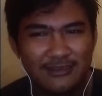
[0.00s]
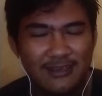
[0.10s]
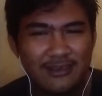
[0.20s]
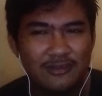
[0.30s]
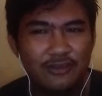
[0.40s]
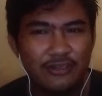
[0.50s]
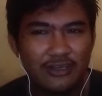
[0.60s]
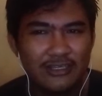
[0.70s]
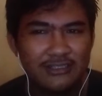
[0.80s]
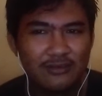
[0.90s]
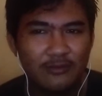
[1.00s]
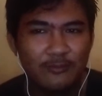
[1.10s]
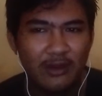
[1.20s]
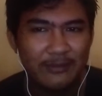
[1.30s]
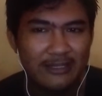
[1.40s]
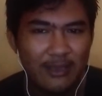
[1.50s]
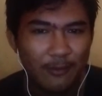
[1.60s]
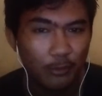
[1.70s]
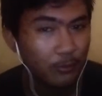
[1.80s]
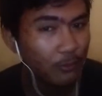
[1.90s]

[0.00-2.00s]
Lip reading: junior high school Muhammadiyah Palopo?